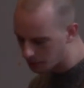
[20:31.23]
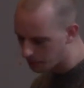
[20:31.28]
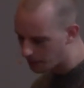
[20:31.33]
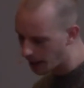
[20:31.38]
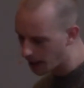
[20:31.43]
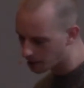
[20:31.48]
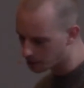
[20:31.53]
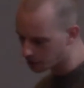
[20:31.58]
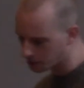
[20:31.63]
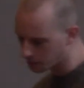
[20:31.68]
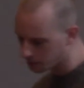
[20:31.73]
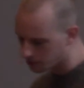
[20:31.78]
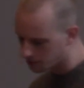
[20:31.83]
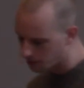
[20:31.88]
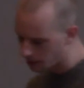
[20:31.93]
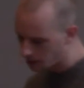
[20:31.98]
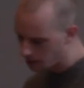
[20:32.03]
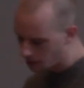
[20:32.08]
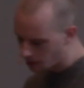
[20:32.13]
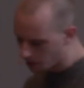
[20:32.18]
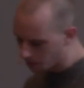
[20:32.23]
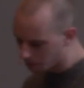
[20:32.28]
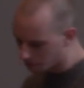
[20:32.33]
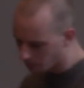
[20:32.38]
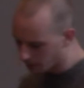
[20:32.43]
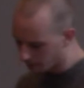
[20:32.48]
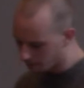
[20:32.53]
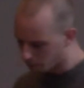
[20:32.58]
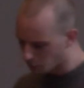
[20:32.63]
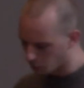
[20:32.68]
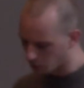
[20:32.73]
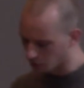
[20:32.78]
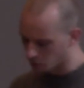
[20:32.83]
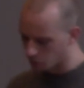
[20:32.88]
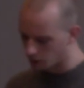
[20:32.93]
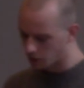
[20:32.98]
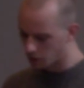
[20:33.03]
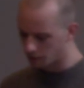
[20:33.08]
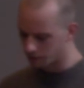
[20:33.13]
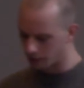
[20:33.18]
passions, but for the
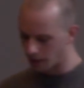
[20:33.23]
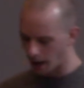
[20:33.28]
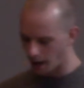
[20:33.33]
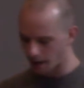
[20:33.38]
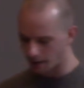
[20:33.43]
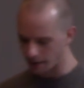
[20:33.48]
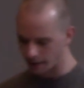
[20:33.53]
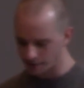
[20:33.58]
will of God. I